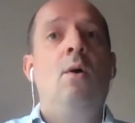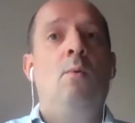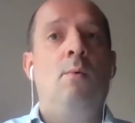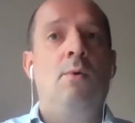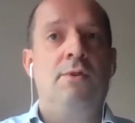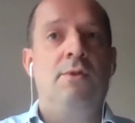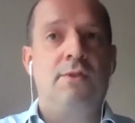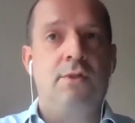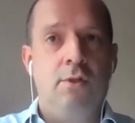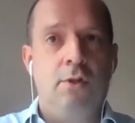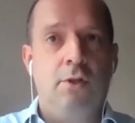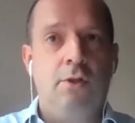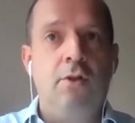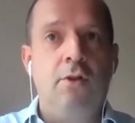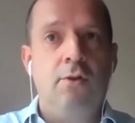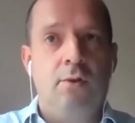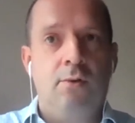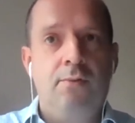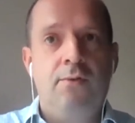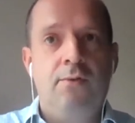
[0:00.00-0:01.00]
was not
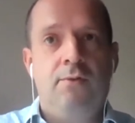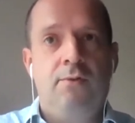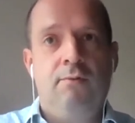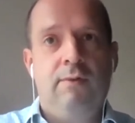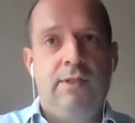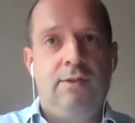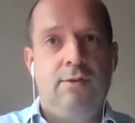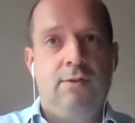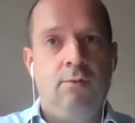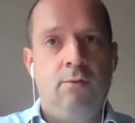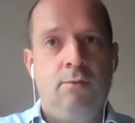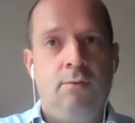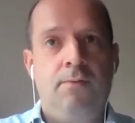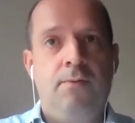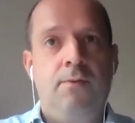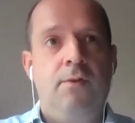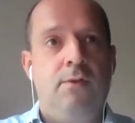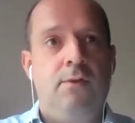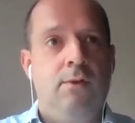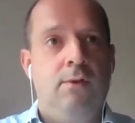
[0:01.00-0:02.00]
enough to resolve
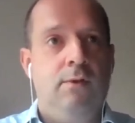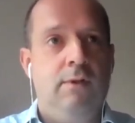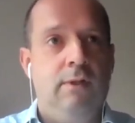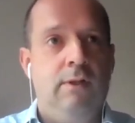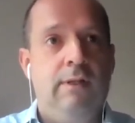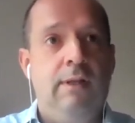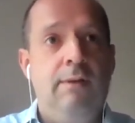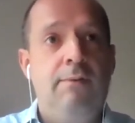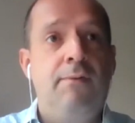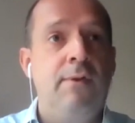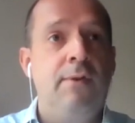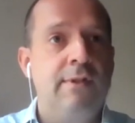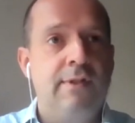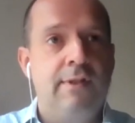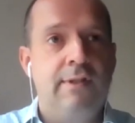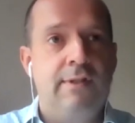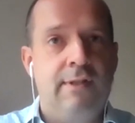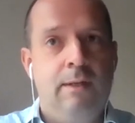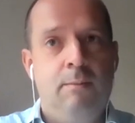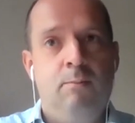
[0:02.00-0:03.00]
the
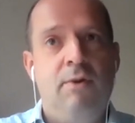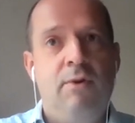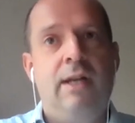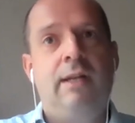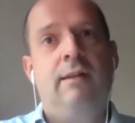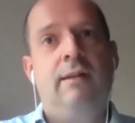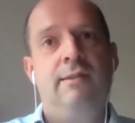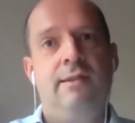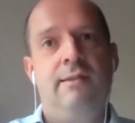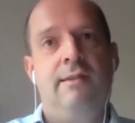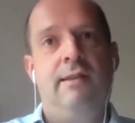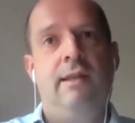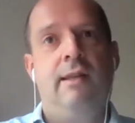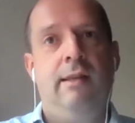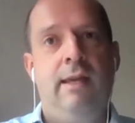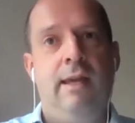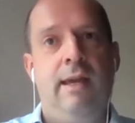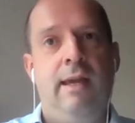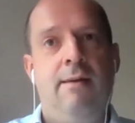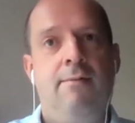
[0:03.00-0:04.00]
differences in practices that
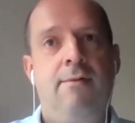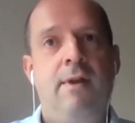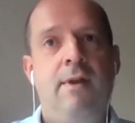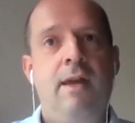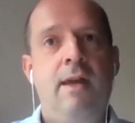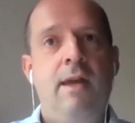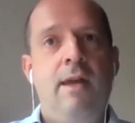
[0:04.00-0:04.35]
they have.